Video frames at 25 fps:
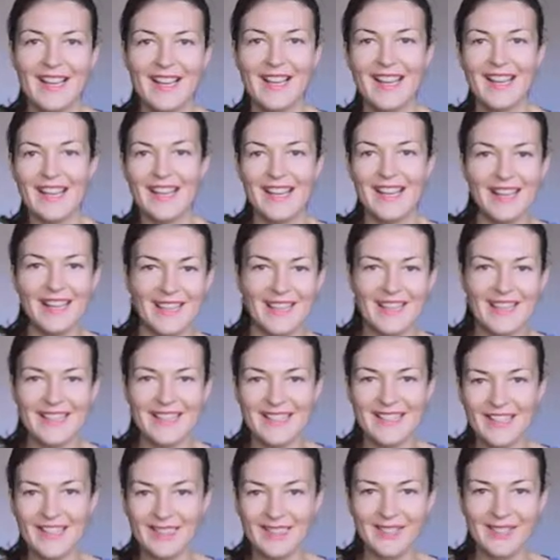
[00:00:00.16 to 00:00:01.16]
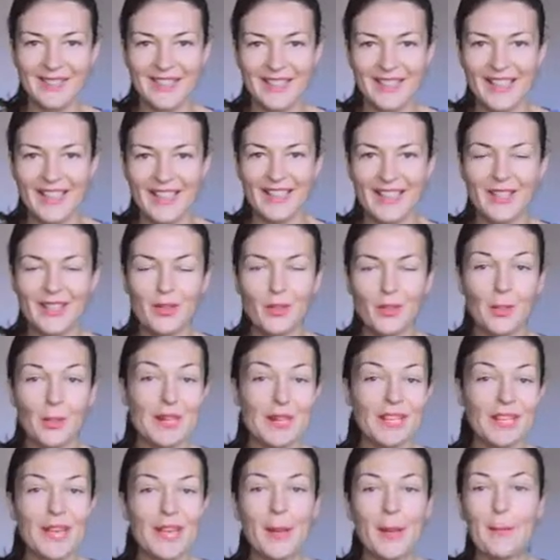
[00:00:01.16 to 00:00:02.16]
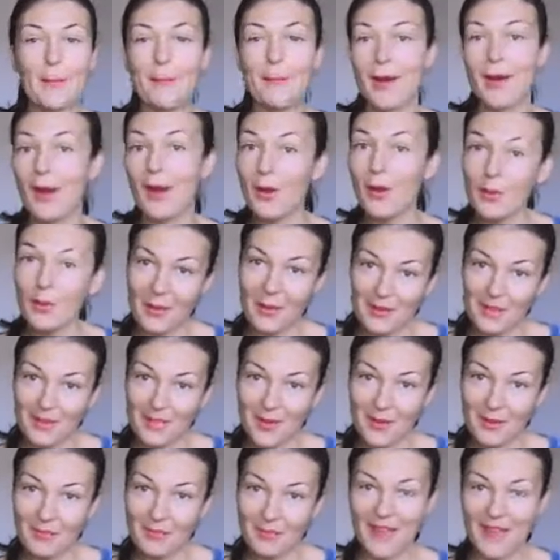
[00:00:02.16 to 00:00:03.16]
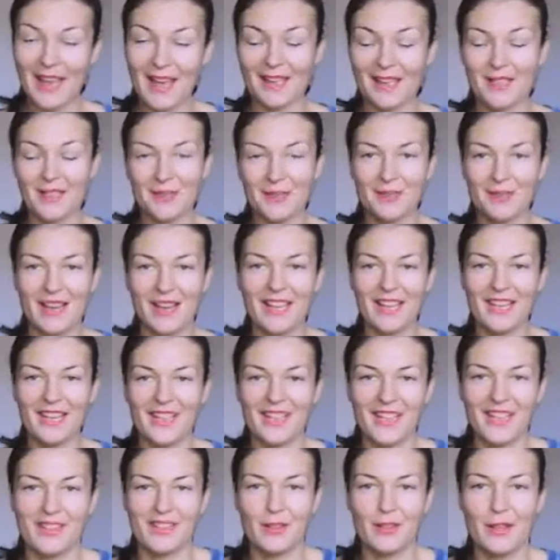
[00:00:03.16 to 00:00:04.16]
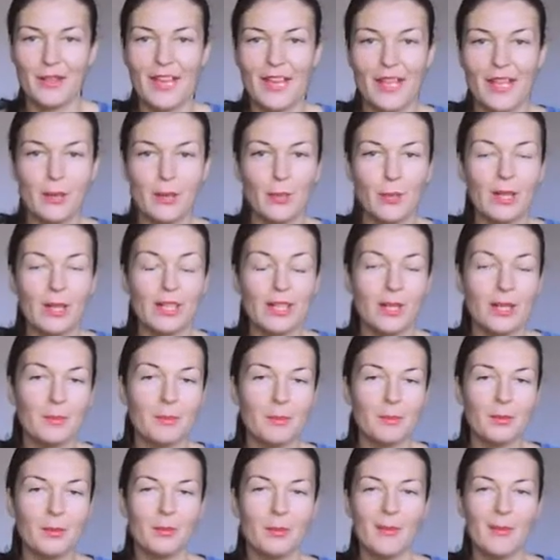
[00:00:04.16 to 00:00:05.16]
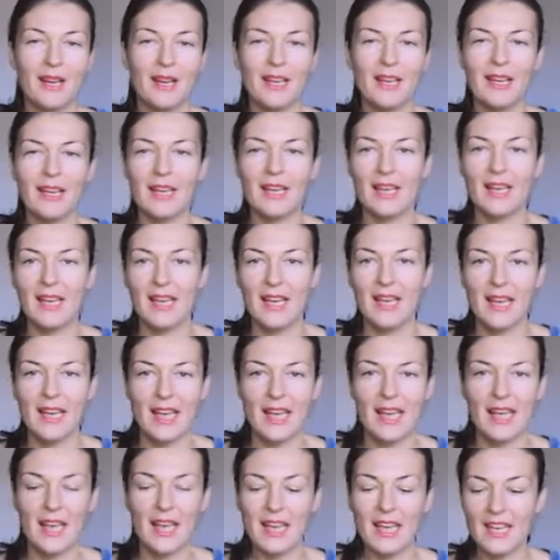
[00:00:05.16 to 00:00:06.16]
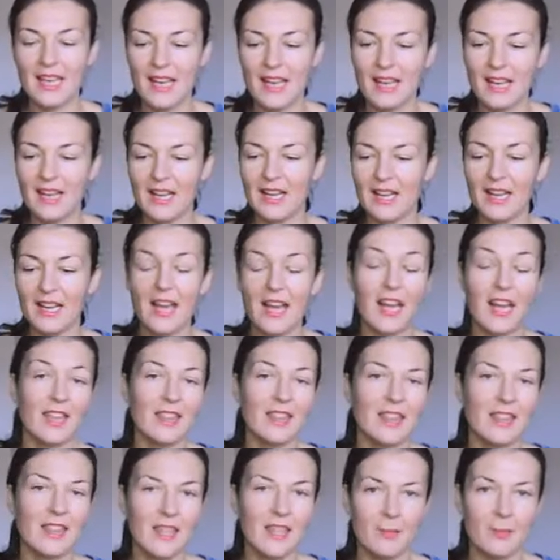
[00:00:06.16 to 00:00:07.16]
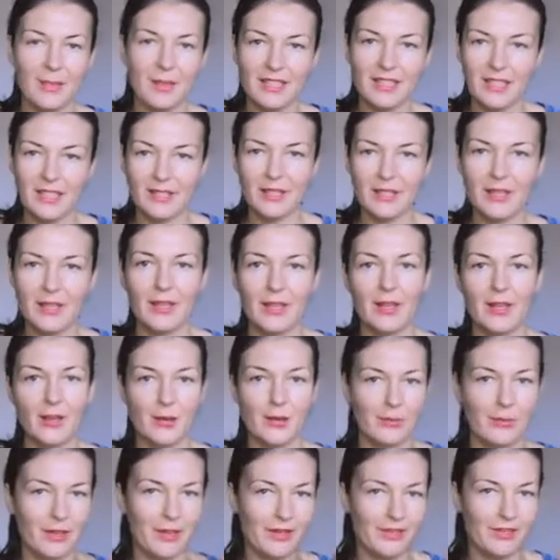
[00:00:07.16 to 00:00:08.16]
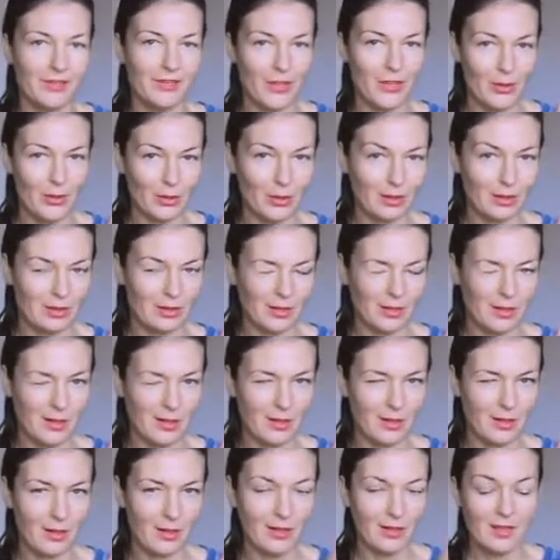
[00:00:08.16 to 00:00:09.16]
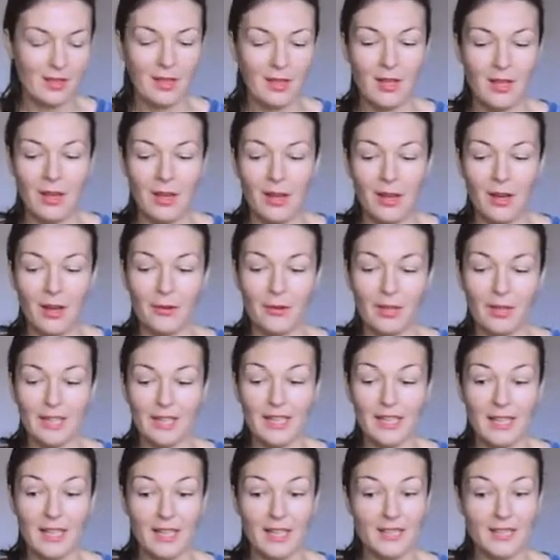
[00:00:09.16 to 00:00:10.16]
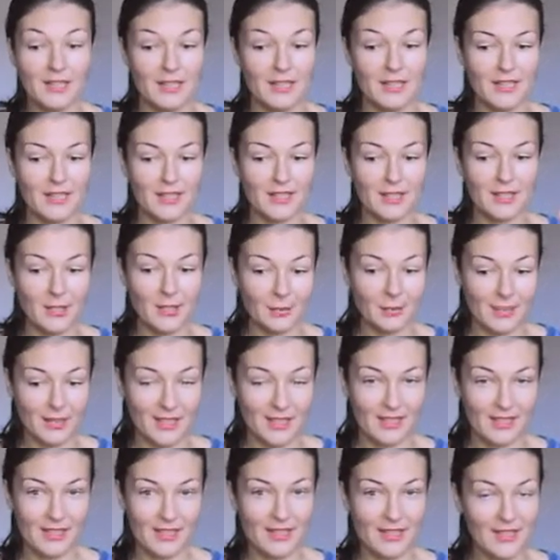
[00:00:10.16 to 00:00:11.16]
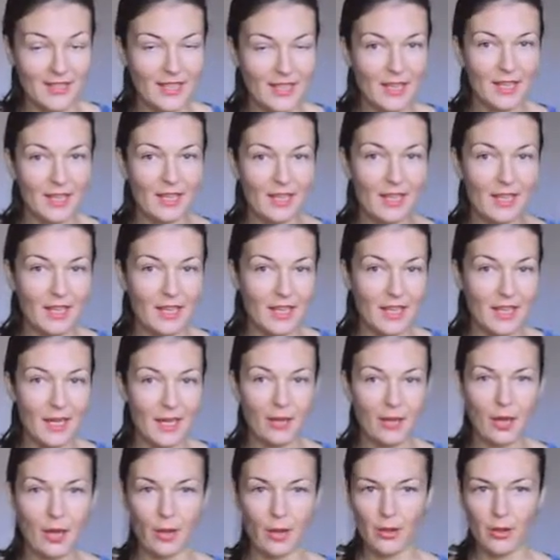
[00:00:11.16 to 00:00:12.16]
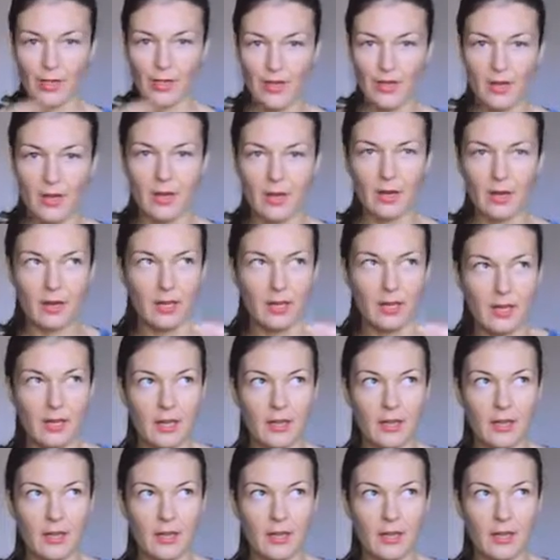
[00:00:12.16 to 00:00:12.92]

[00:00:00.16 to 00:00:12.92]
Hi guys, Sylwia here. Welcome or welcome back to my channel and welcome to my AI Unlimited review. Alright guys, as you can see, here or there,